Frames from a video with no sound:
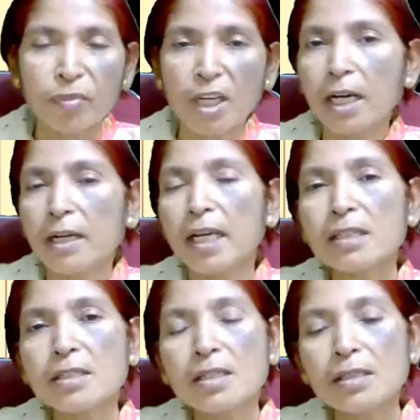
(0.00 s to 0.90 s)
And
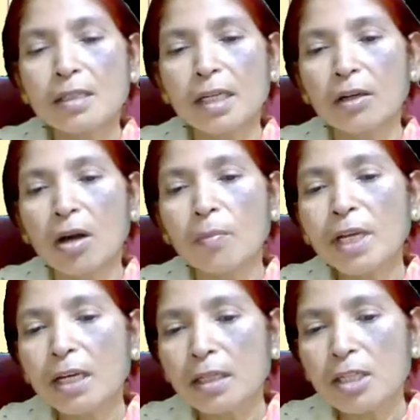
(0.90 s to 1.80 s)
next is
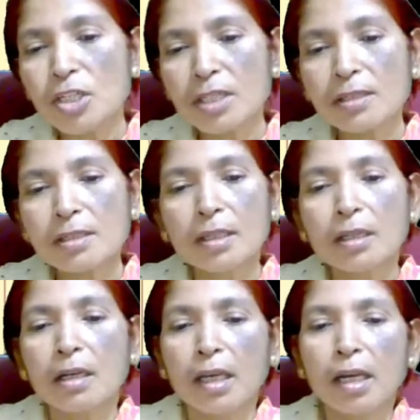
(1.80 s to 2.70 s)
economic conditions.
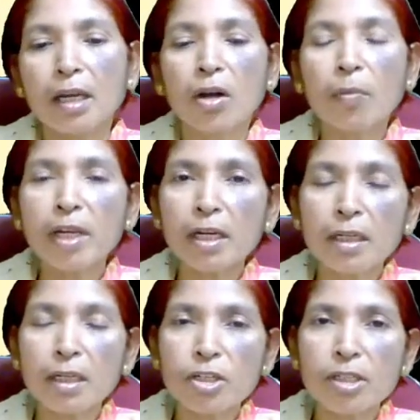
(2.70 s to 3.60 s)
In economic
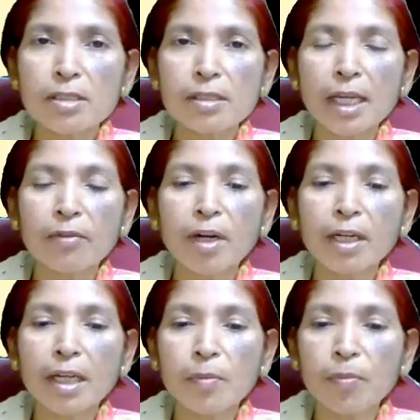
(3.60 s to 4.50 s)
conditions, like
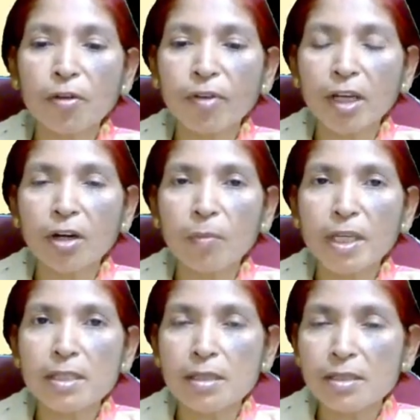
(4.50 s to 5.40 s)
what type of economic
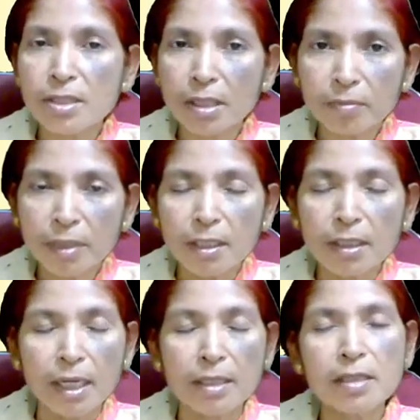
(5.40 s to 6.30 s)
system
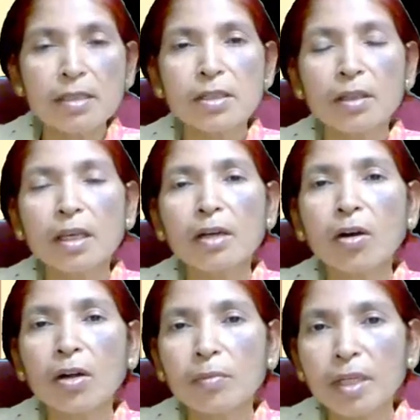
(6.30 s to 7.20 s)
exists in the
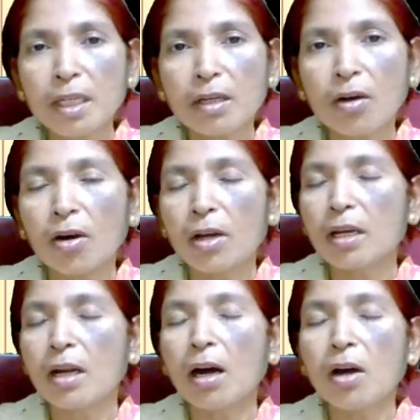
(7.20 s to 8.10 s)
economy or
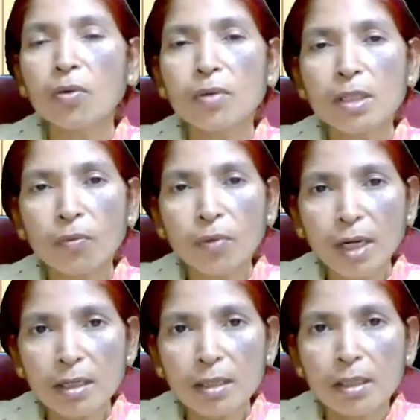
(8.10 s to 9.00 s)
in all over the
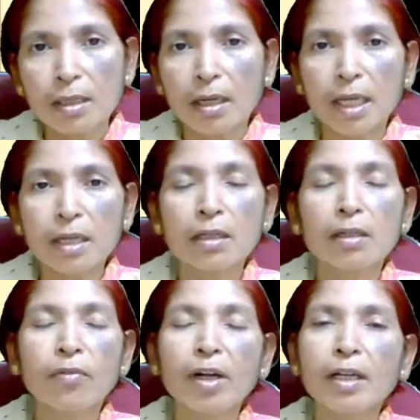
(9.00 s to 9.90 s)
world, like
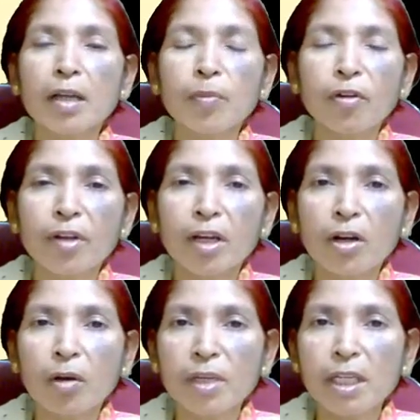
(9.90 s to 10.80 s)
what type of
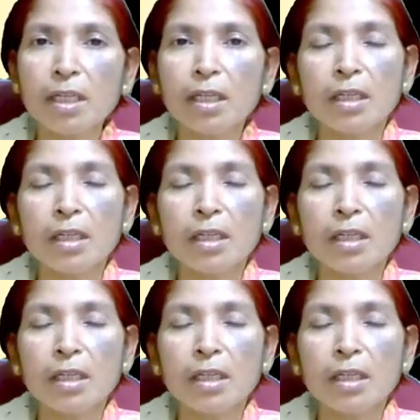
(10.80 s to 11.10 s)
economy